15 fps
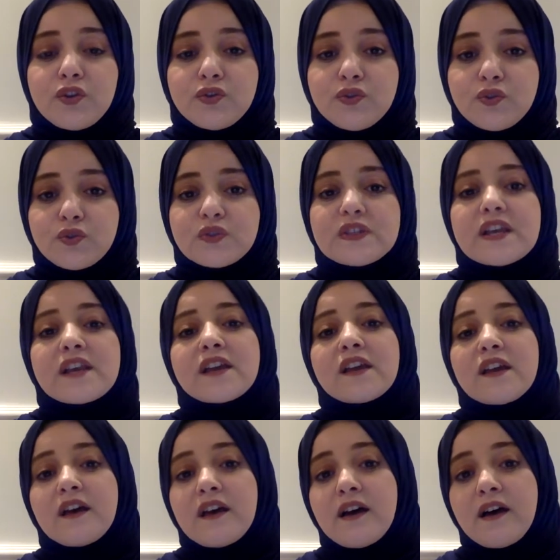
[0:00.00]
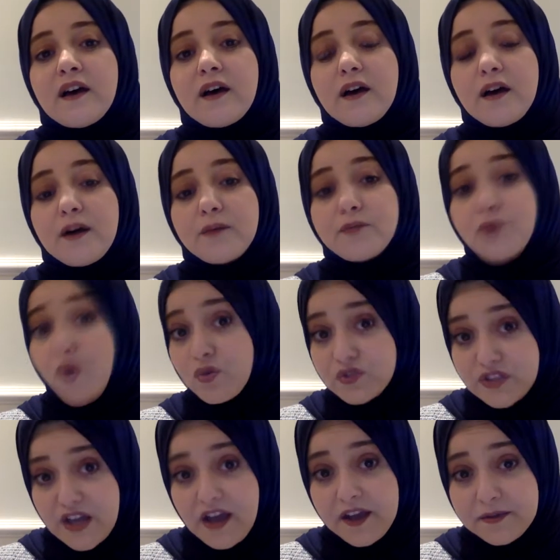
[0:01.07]
using broad
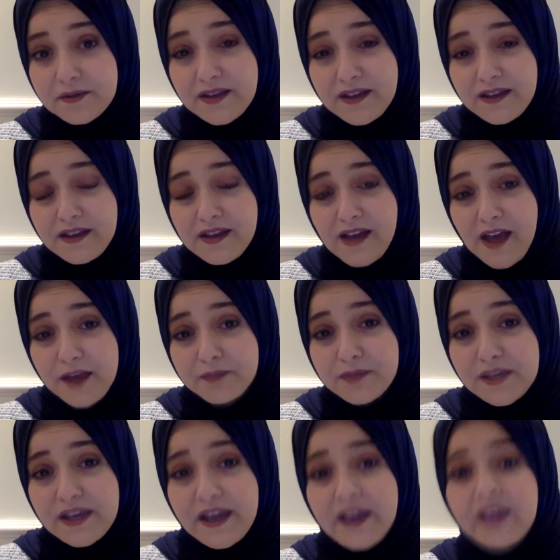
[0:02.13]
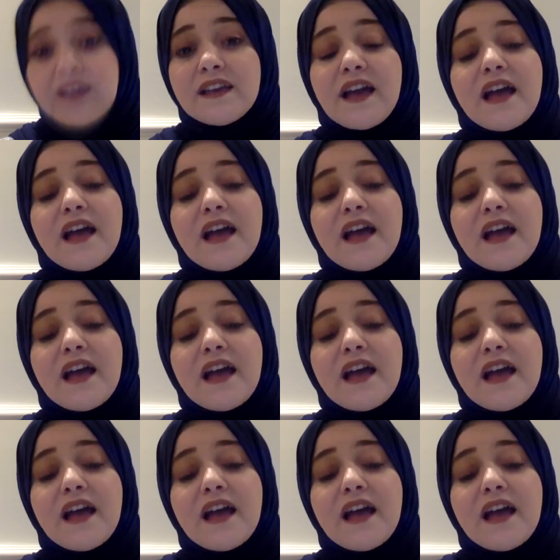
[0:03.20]
IBA